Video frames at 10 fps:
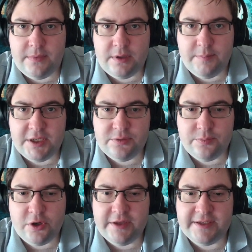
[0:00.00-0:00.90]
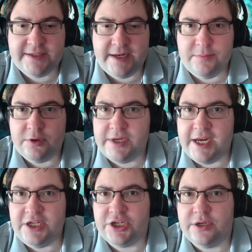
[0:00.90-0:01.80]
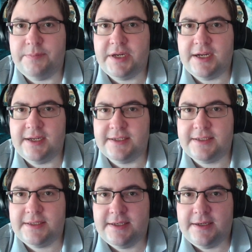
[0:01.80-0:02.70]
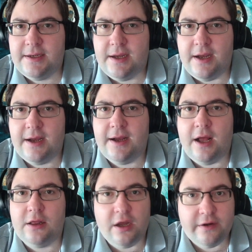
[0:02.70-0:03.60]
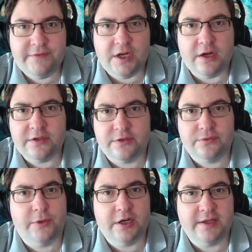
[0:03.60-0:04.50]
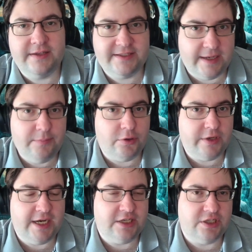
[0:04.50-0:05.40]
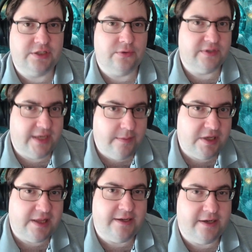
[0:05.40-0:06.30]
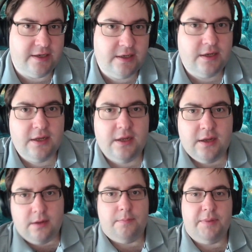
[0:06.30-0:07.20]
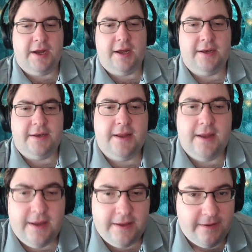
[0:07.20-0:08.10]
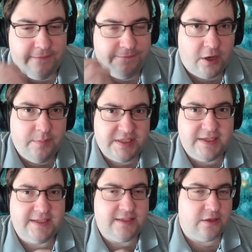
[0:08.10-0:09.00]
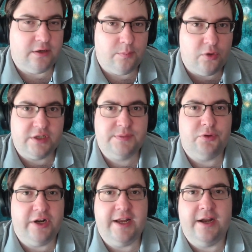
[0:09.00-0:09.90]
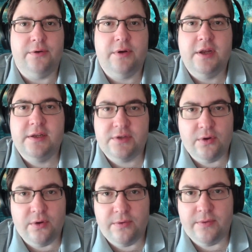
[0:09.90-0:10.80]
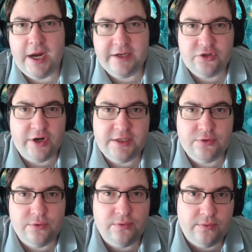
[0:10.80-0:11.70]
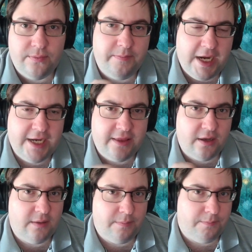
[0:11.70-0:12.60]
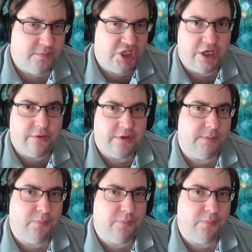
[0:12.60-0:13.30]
they're much more in the same location because a lot of doctors work in the same location, so same clinic, but pharmacies that are more spread out. So I try to make the jiggle the